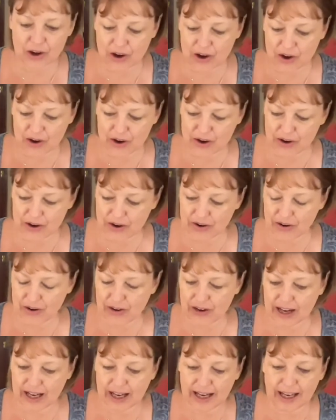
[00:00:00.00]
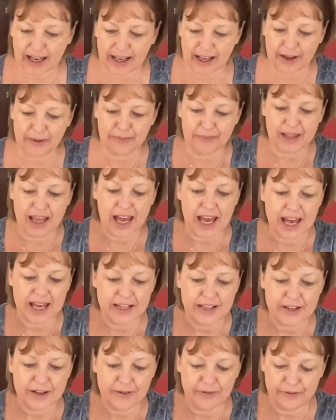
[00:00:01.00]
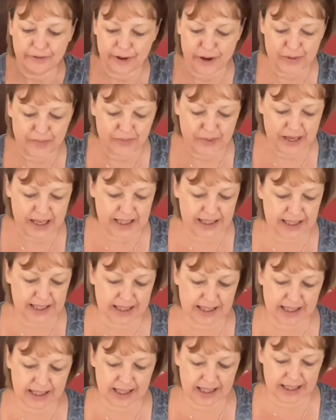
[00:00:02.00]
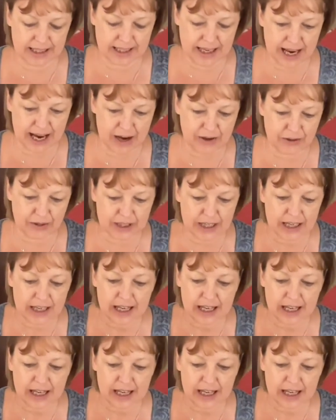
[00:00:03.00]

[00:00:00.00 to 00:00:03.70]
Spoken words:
our head foam pieces cut out.